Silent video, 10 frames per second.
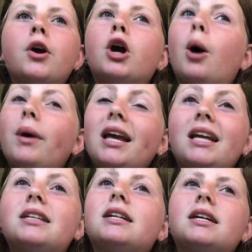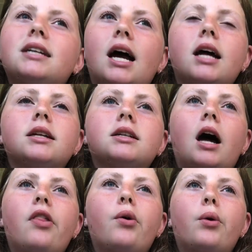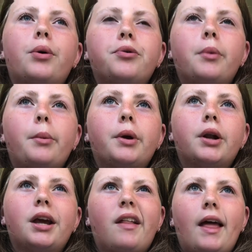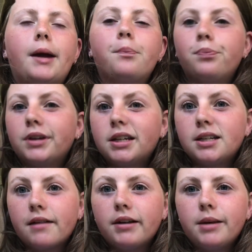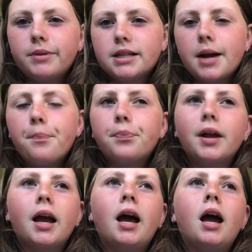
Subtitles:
Going into the test, I thought I was maybe gonna get like 70%.